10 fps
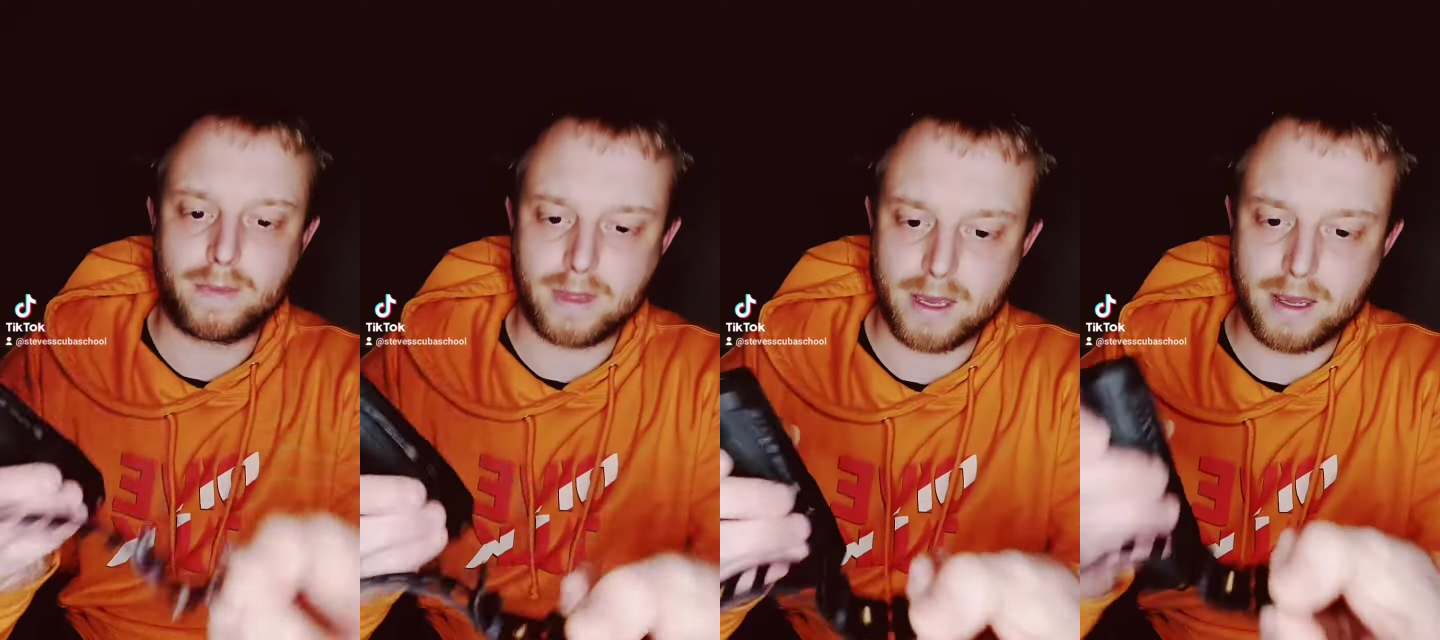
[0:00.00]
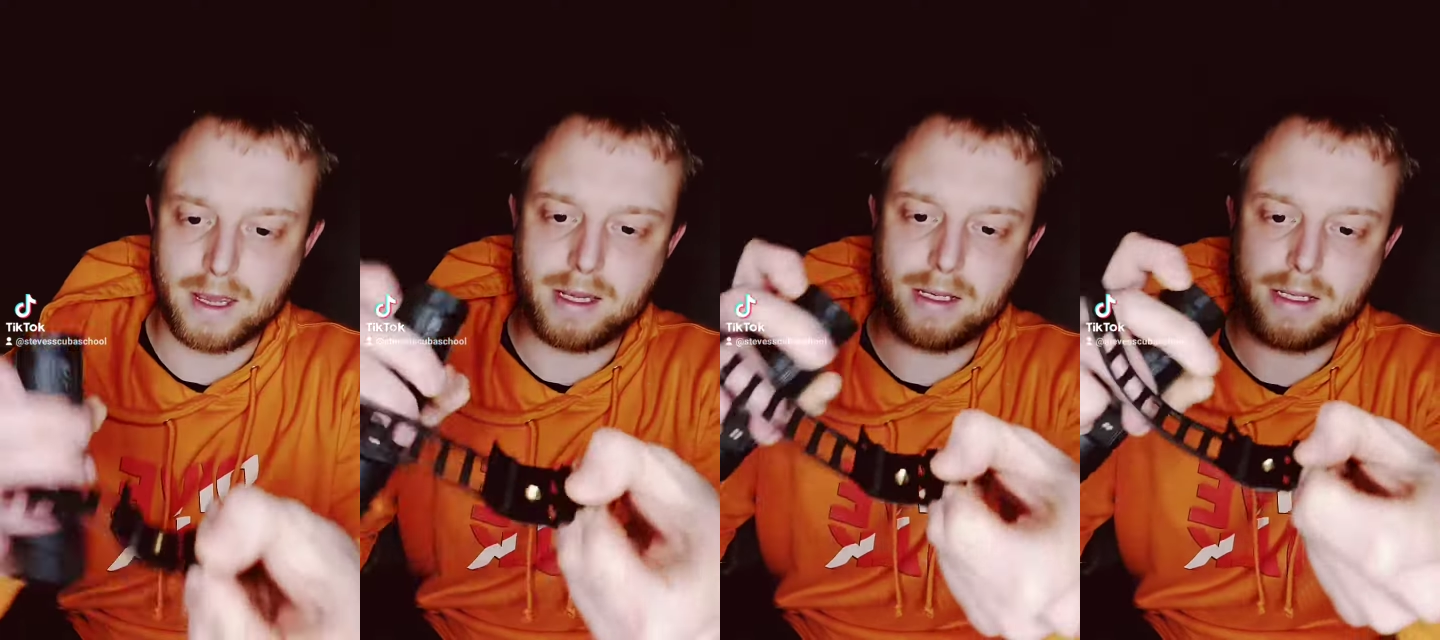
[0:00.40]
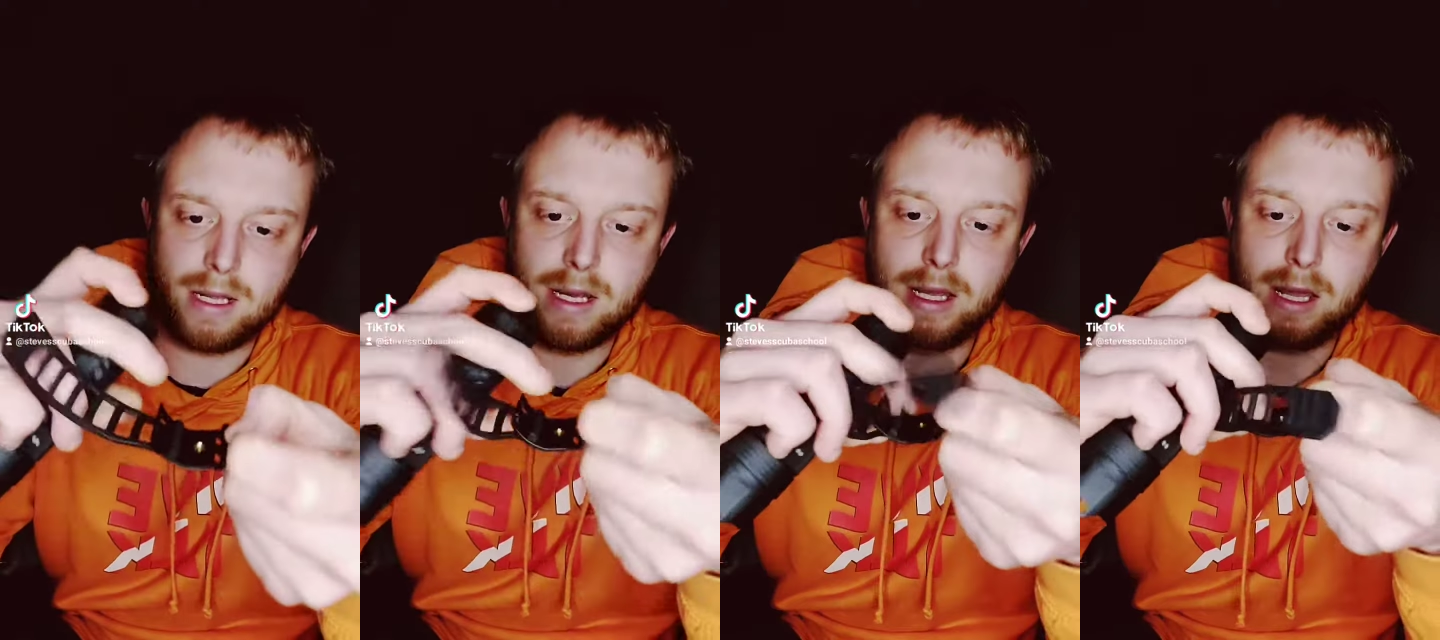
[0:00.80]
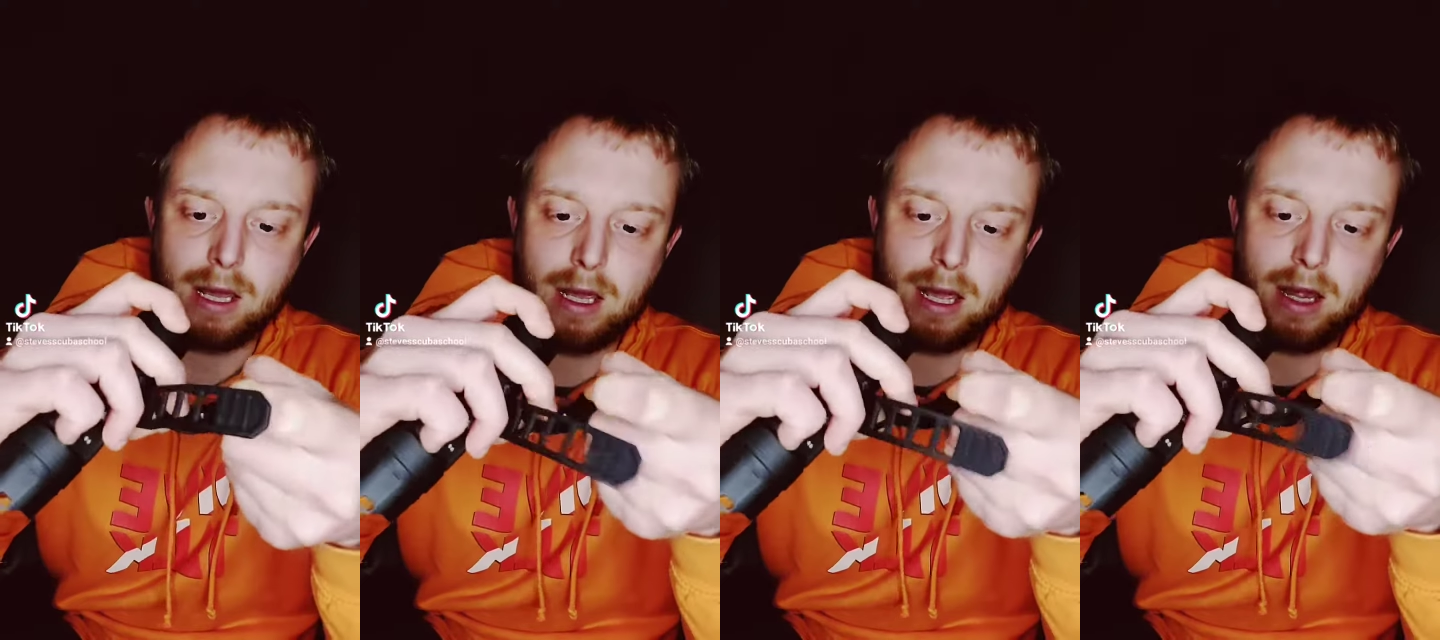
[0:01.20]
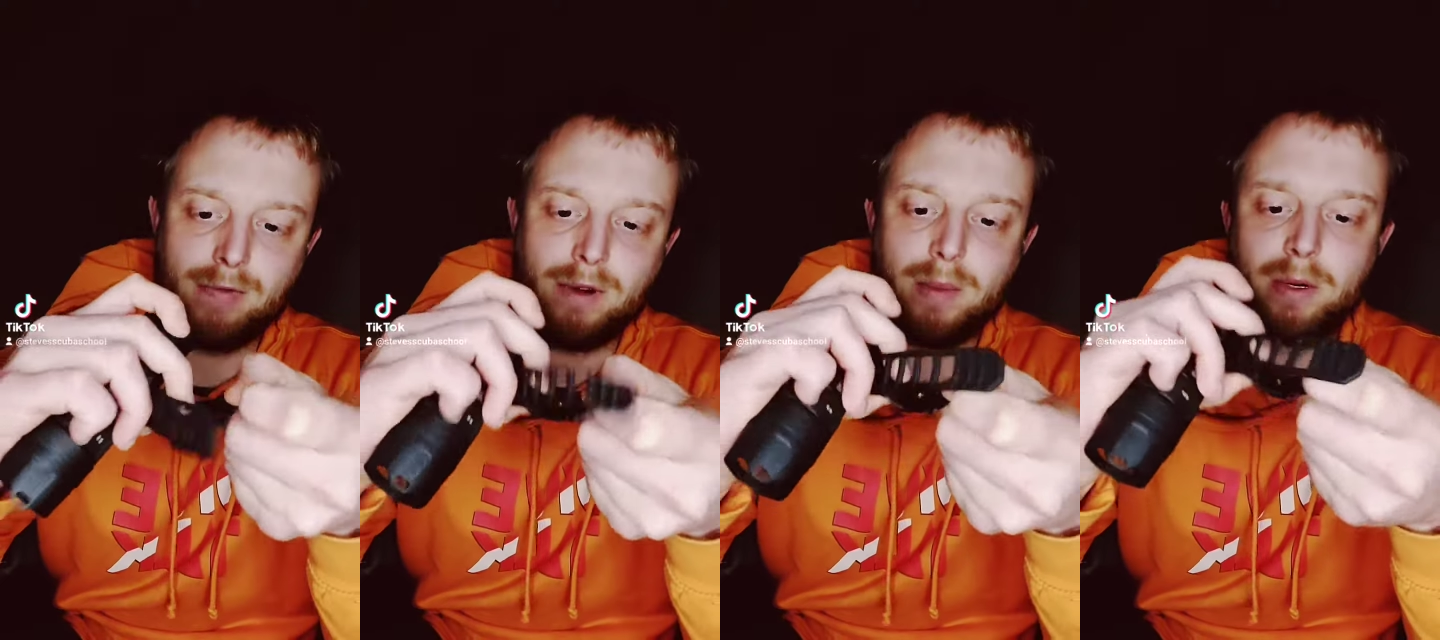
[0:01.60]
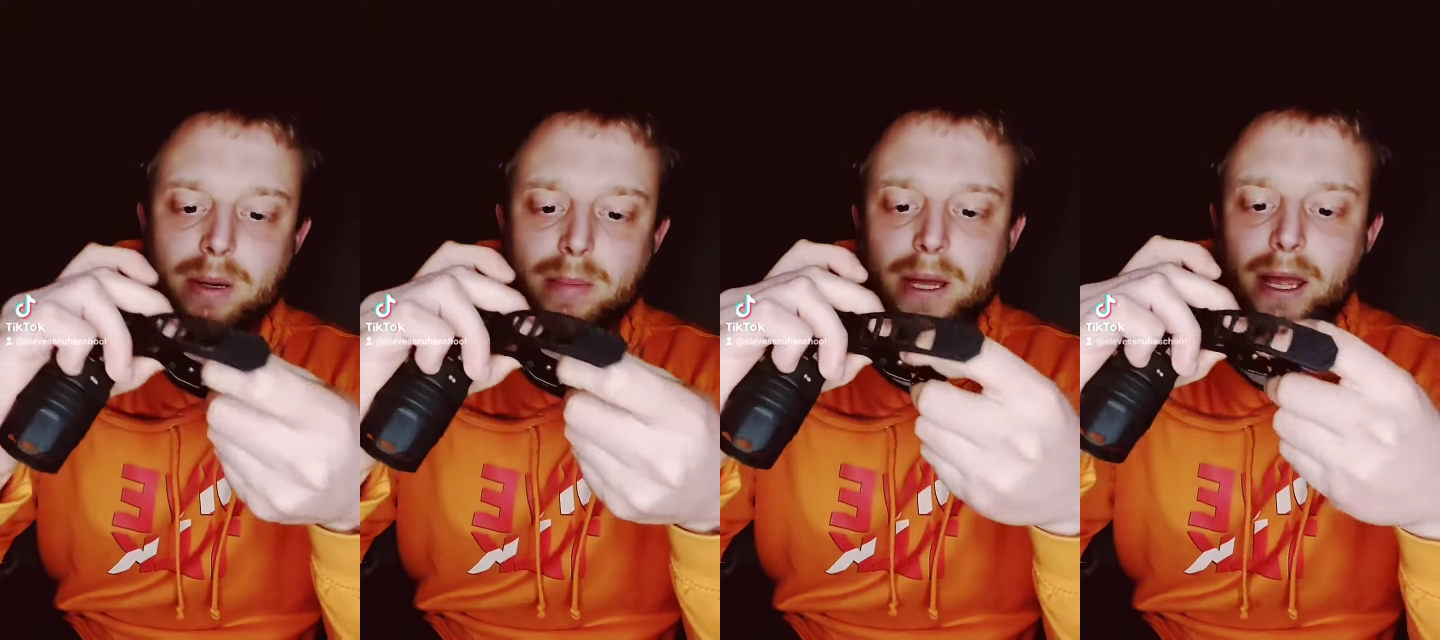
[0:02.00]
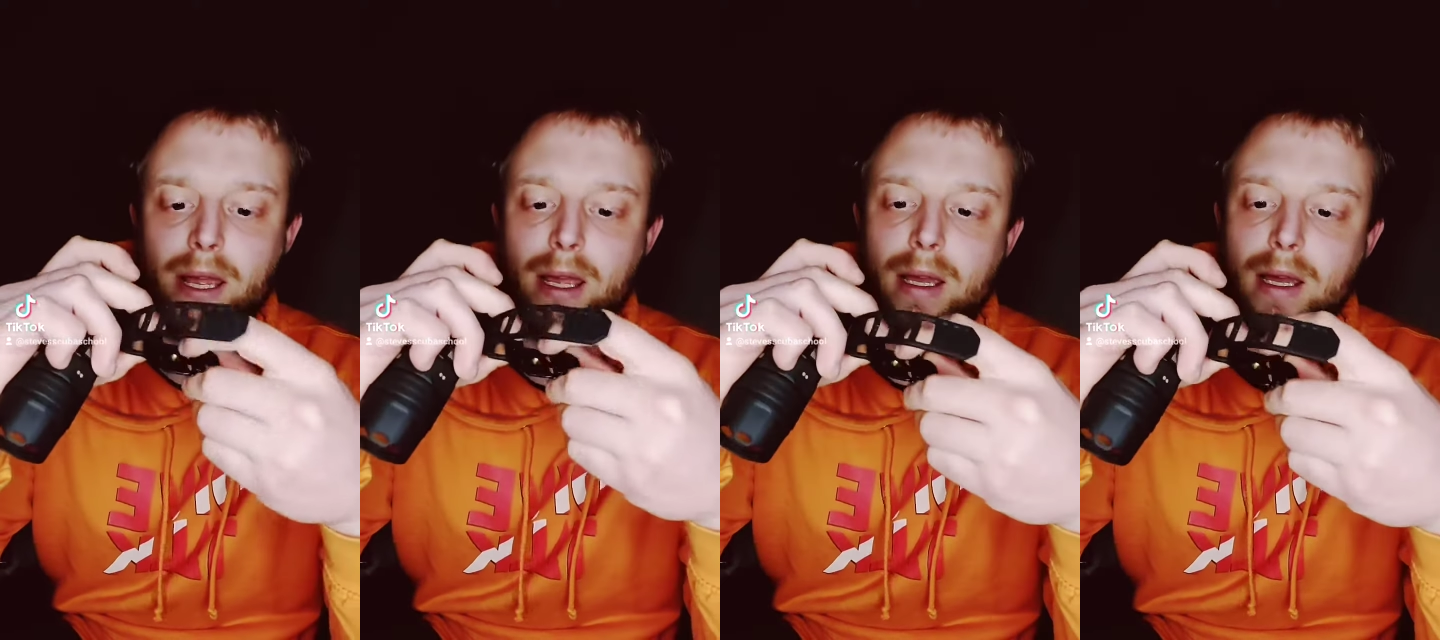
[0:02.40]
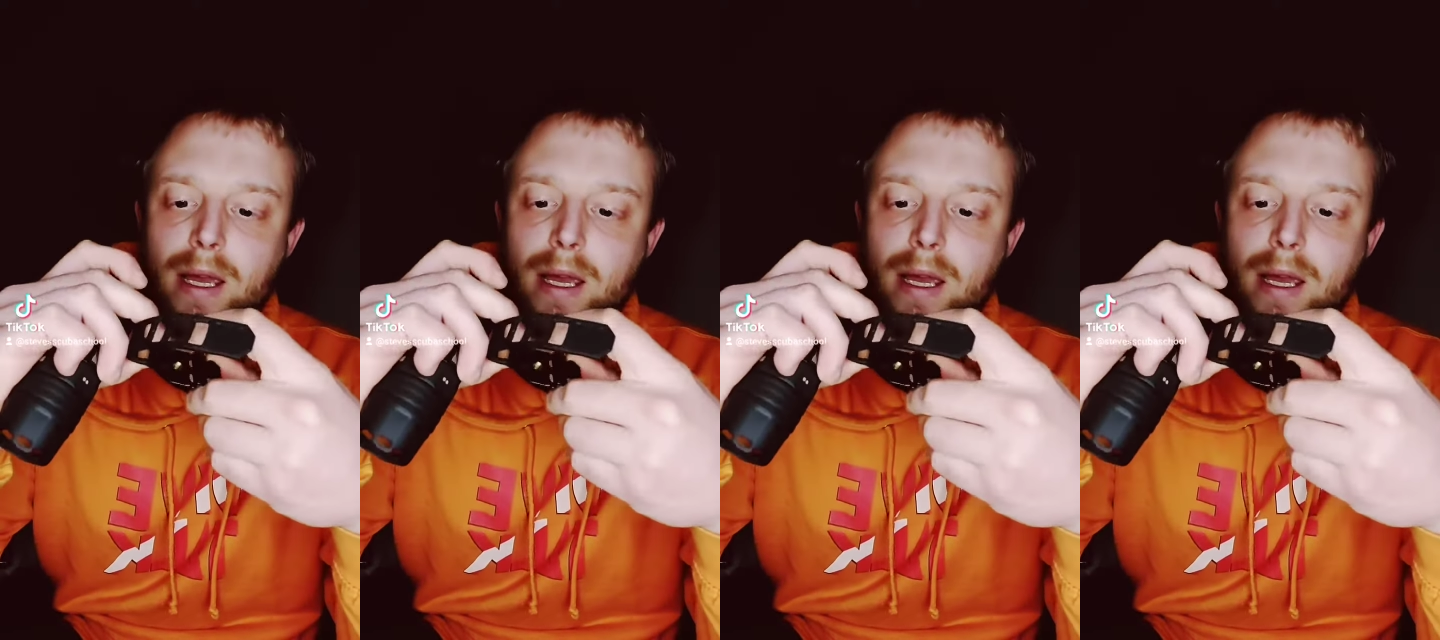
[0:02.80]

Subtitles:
there is like a rubbery bit here,